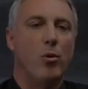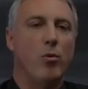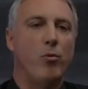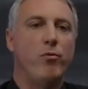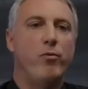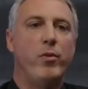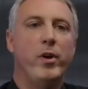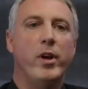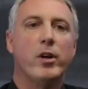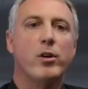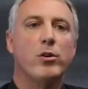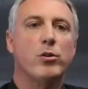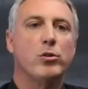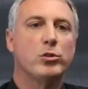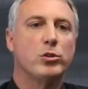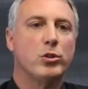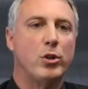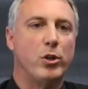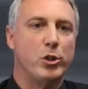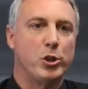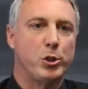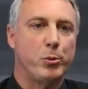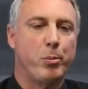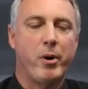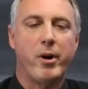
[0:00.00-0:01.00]
Vehicles
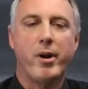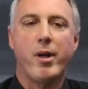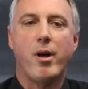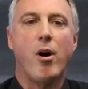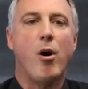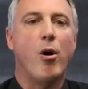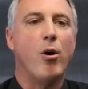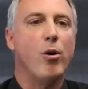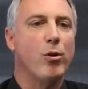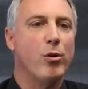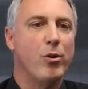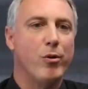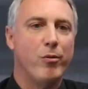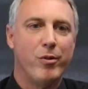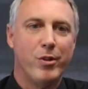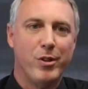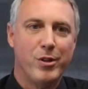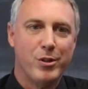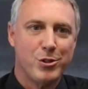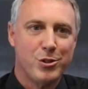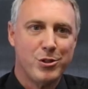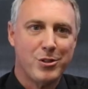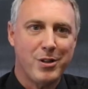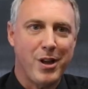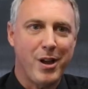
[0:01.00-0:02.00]
are spread out all over
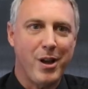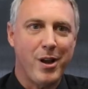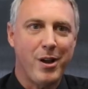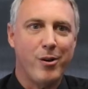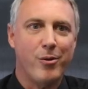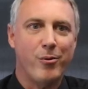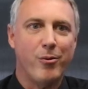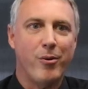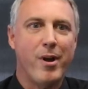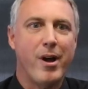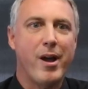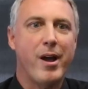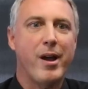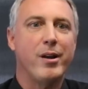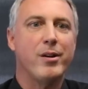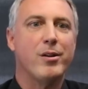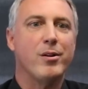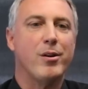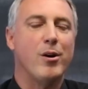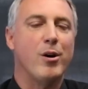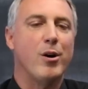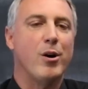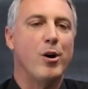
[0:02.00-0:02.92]
the state, right?